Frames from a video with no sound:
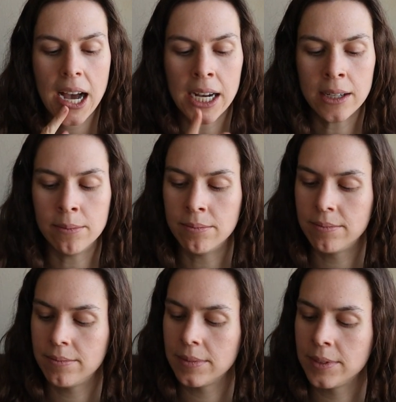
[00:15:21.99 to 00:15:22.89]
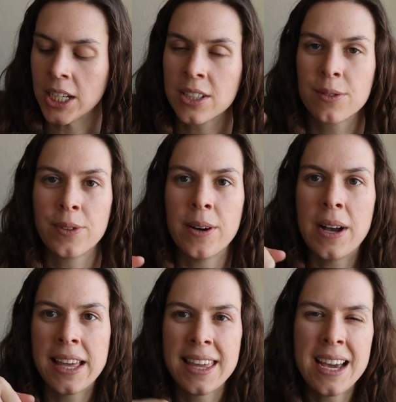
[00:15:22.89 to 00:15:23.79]
Um, just from,
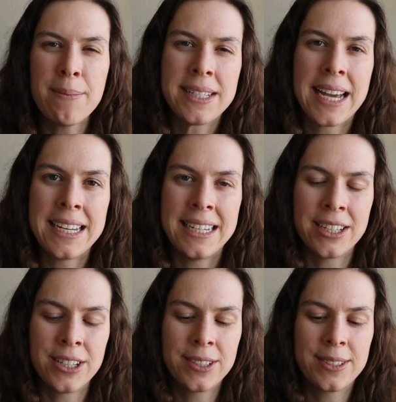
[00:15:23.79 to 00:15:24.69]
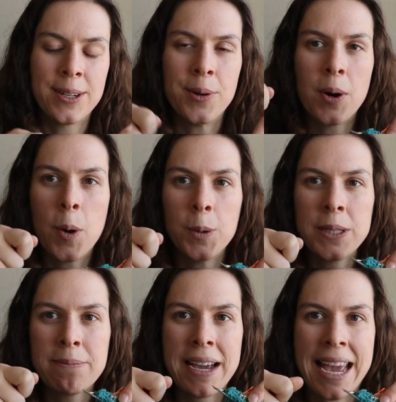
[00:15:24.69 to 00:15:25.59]
I think I'm a tight knitter, so
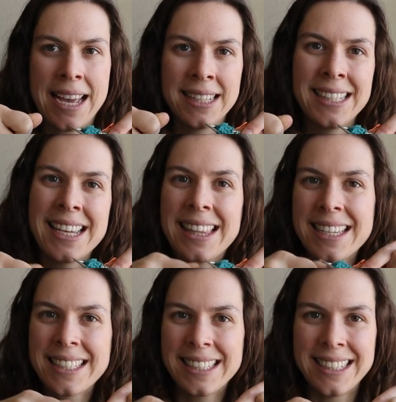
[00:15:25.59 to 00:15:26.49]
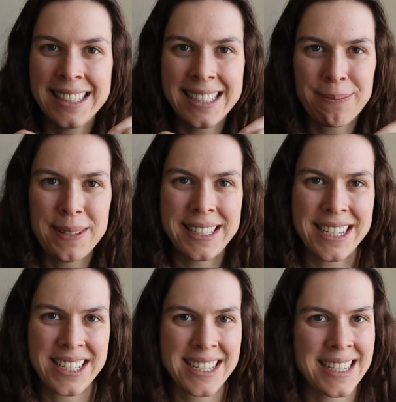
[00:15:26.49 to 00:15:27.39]
holding my hands like this in this
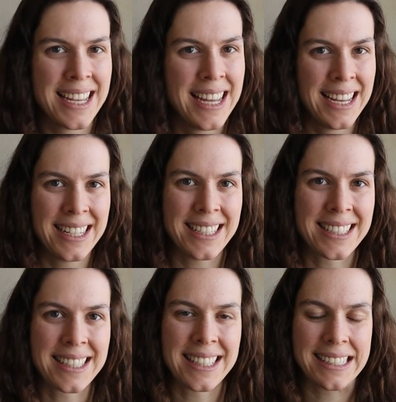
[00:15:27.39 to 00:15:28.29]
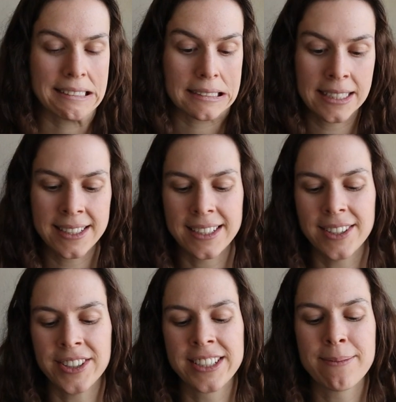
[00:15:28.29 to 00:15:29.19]
position just isn't
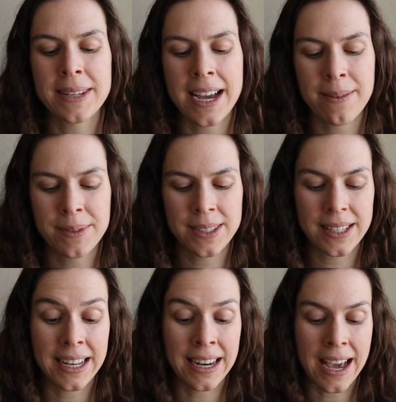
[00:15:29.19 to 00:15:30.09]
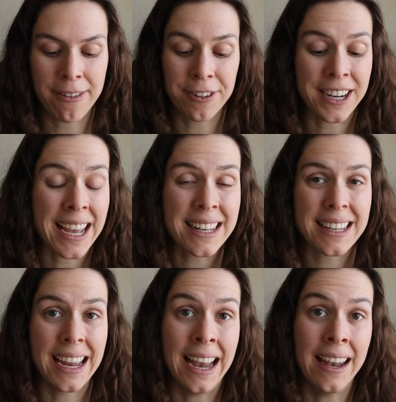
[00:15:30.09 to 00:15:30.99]
good sometimes and I
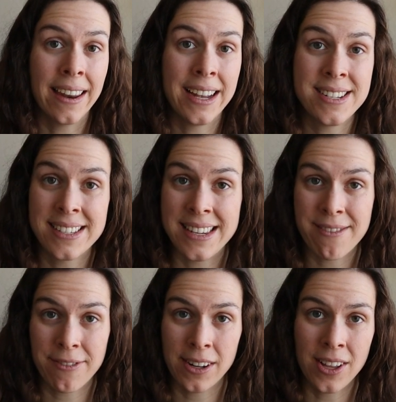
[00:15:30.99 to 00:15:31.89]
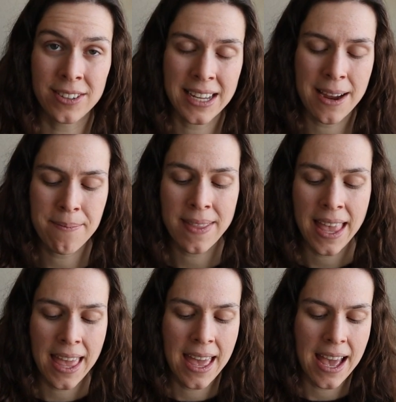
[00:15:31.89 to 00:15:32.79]
forget and I just knit for a long time
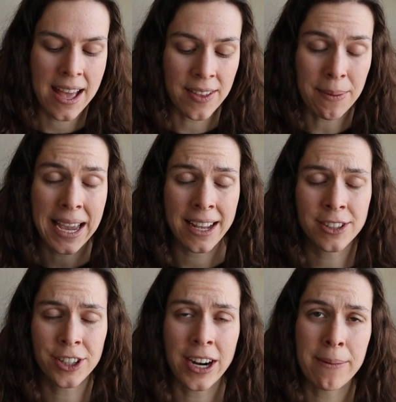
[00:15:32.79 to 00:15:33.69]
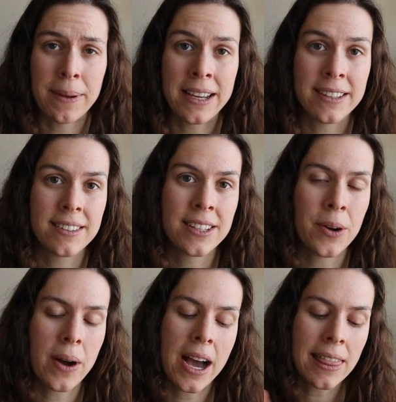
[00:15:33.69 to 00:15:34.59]
and then my hands are cramping.
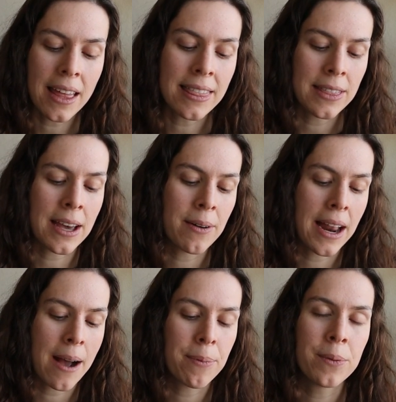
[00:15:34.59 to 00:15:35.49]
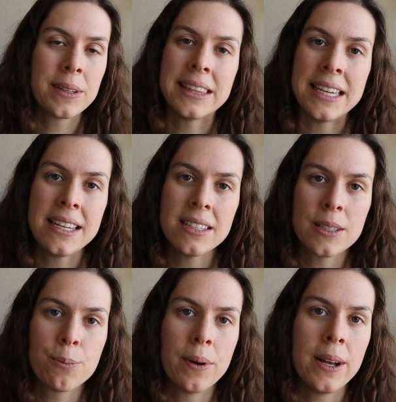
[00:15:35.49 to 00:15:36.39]
So I thought that that would happen with
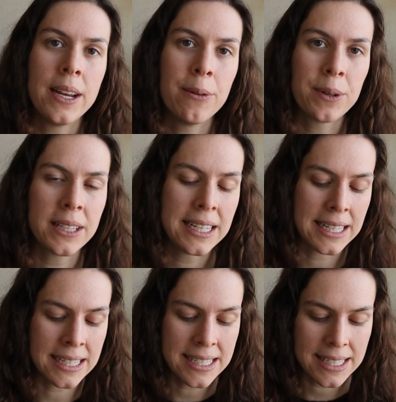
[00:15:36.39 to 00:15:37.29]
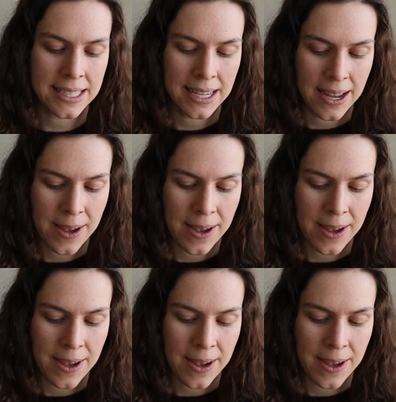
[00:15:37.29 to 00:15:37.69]
these, but it really didn't.